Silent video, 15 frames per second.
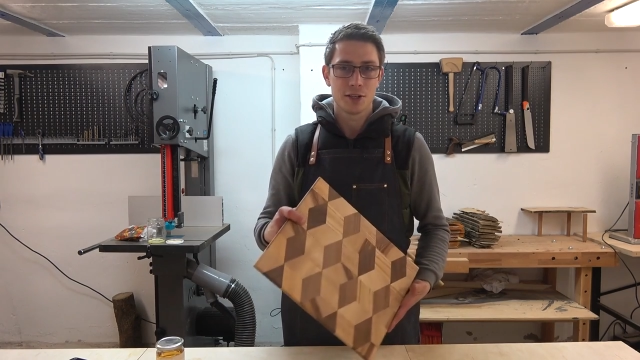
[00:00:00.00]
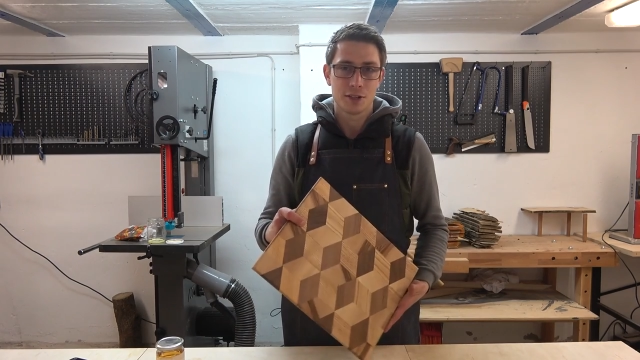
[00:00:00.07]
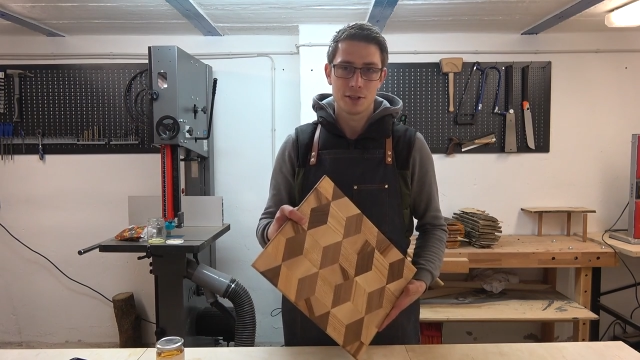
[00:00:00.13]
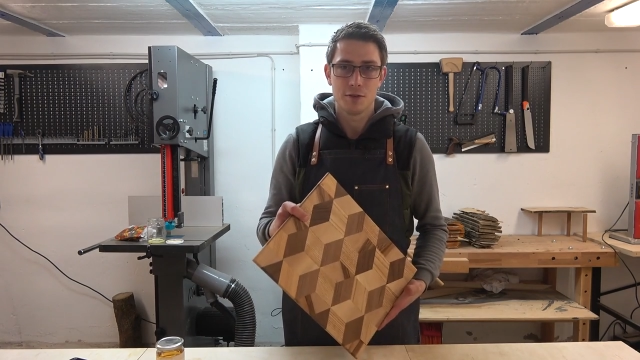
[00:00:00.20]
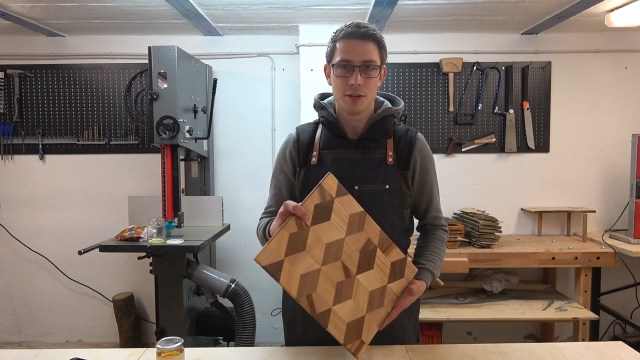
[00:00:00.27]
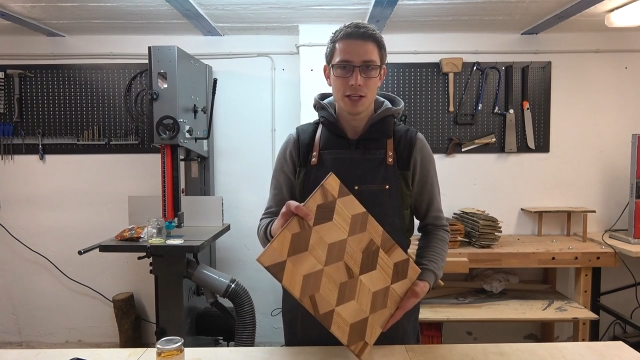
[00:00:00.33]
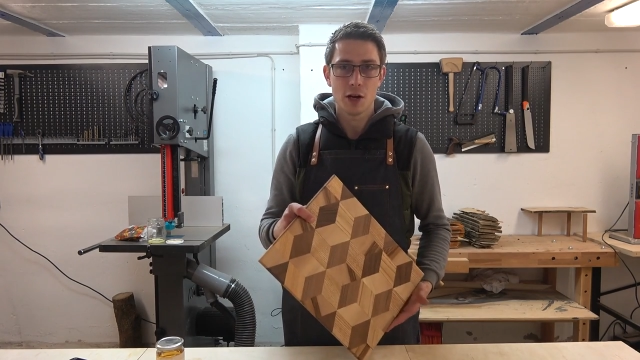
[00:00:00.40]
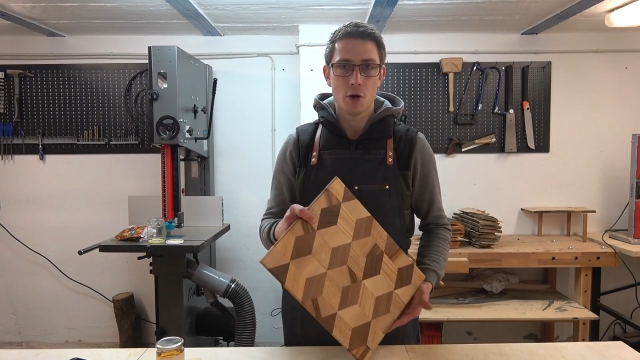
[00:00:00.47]
the
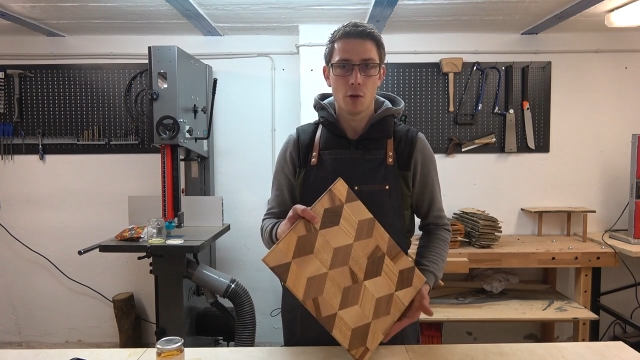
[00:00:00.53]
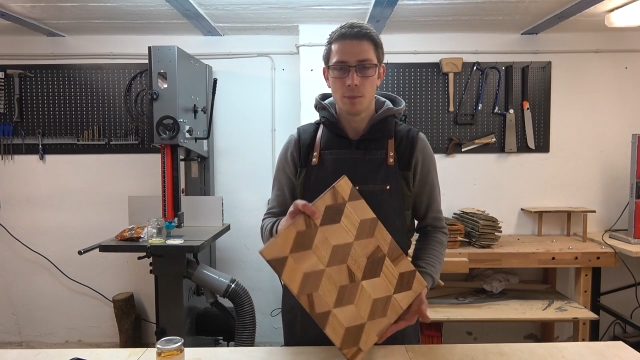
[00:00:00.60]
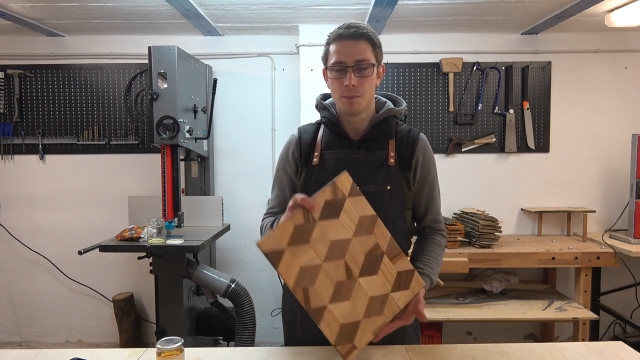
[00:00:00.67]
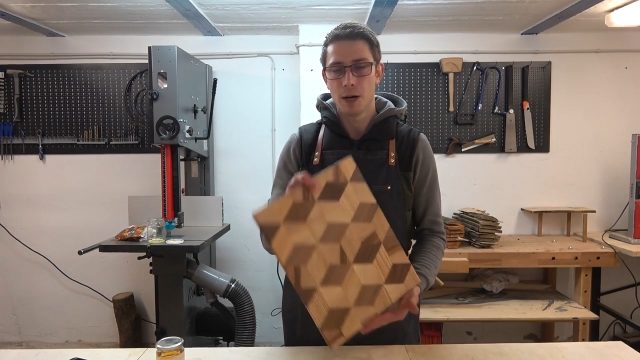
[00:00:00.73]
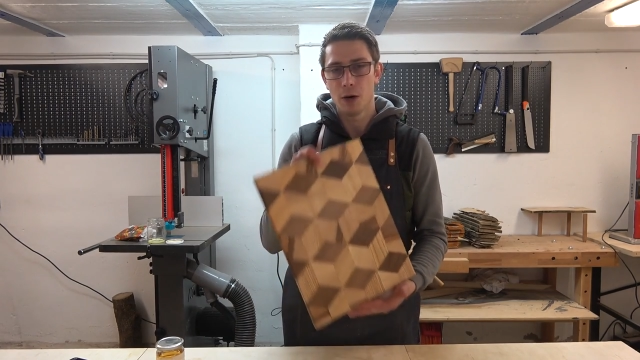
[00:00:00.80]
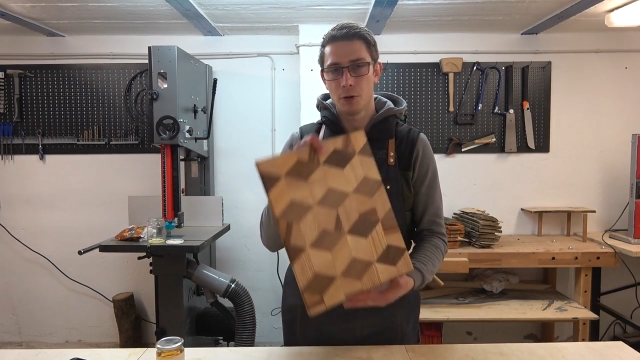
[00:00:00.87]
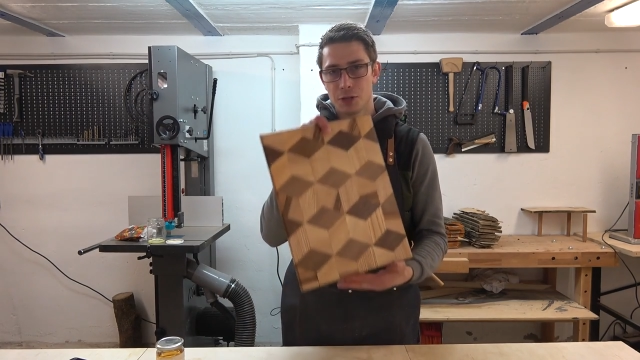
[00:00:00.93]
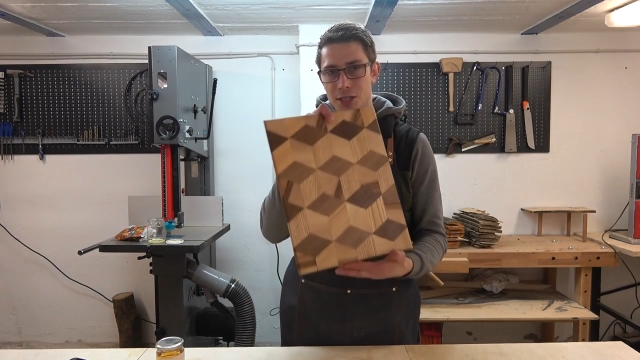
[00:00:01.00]
video
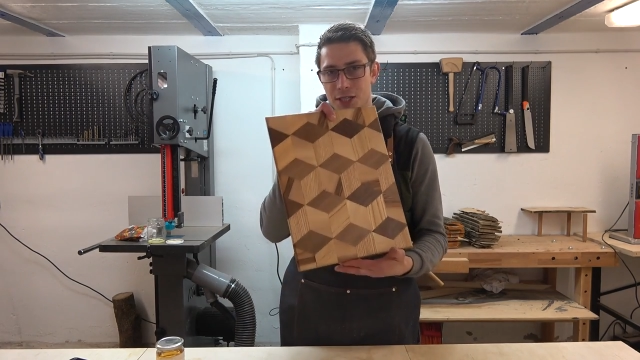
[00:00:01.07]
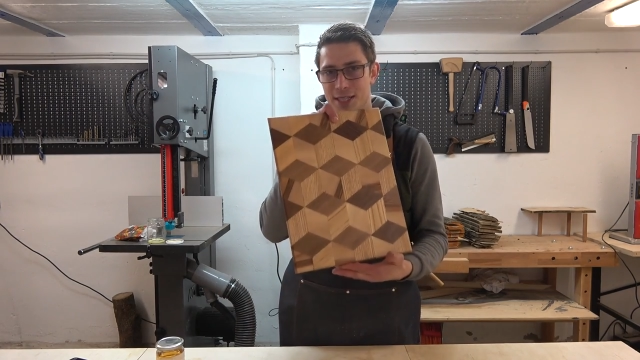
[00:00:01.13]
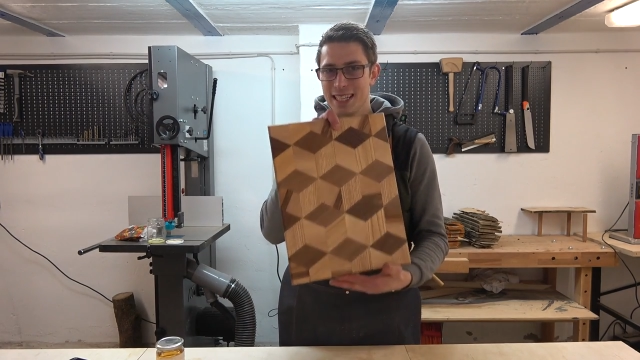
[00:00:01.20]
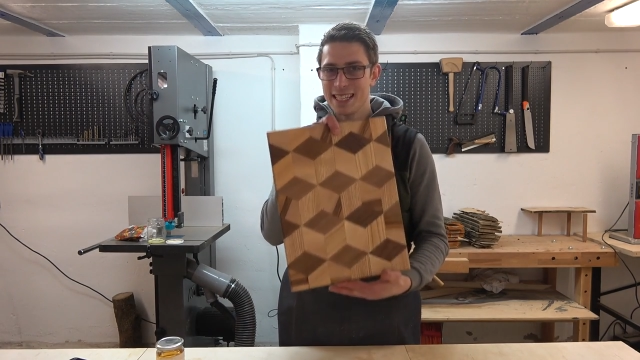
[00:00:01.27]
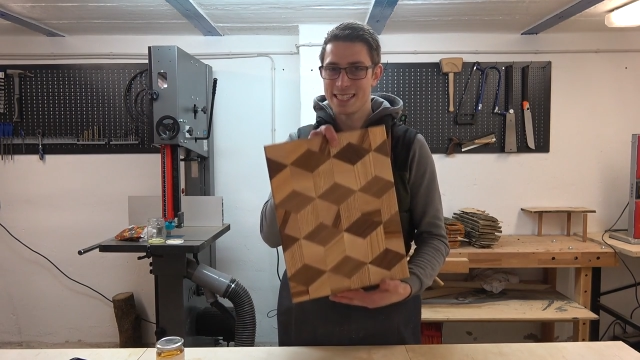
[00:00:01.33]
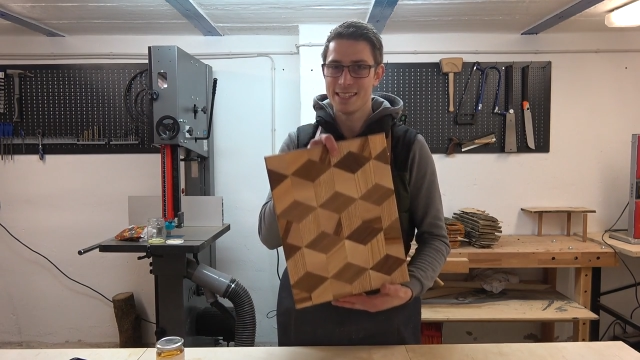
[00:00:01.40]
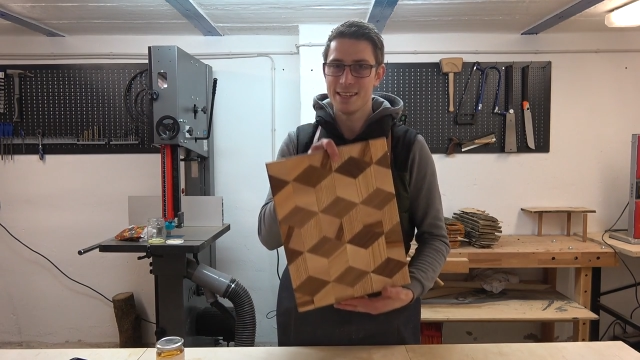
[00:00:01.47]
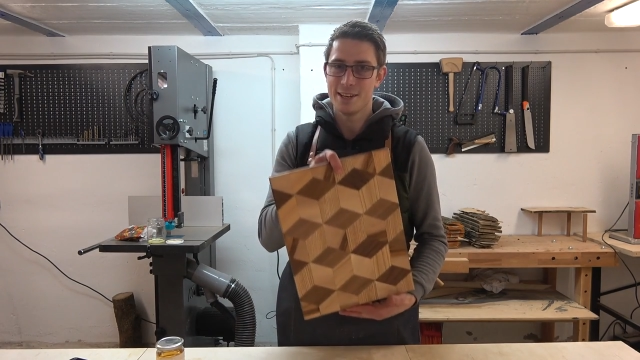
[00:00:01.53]
about
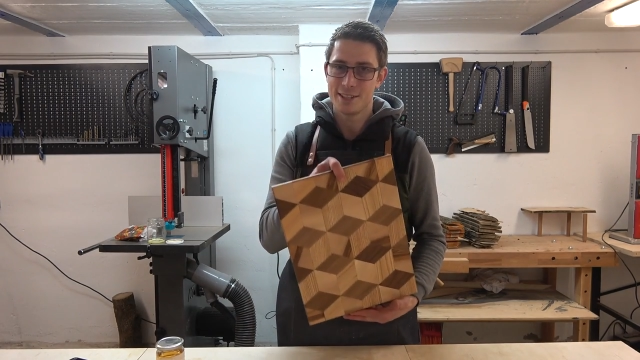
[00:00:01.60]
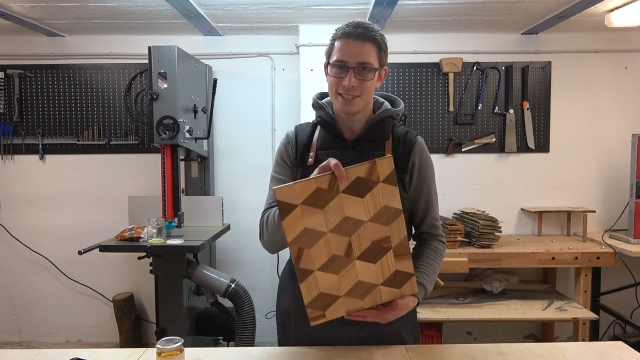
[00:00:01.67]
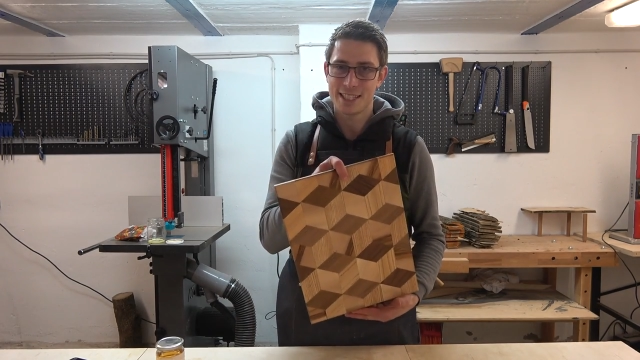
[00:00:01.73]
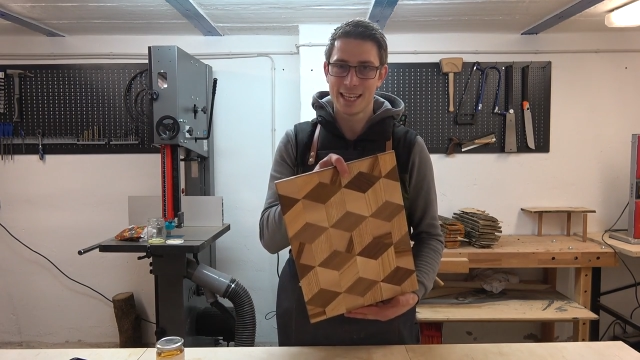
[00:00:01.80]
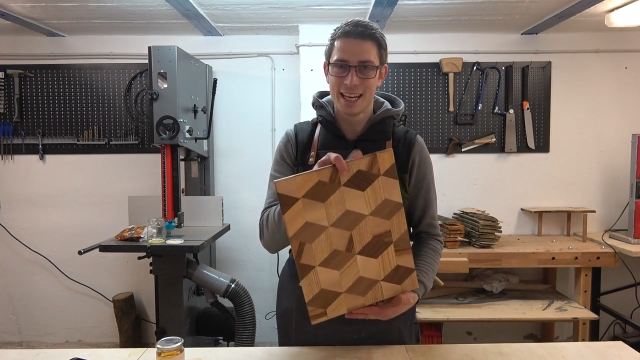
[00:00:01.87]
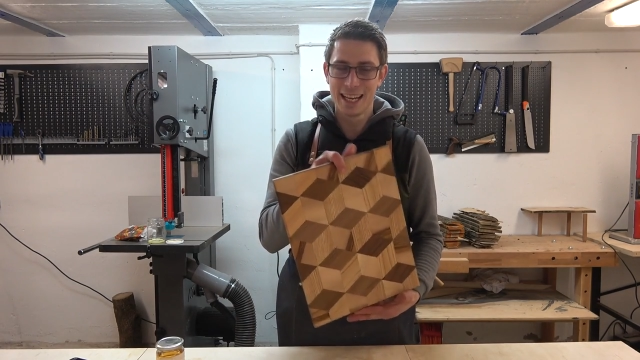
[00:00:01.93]
these nuts.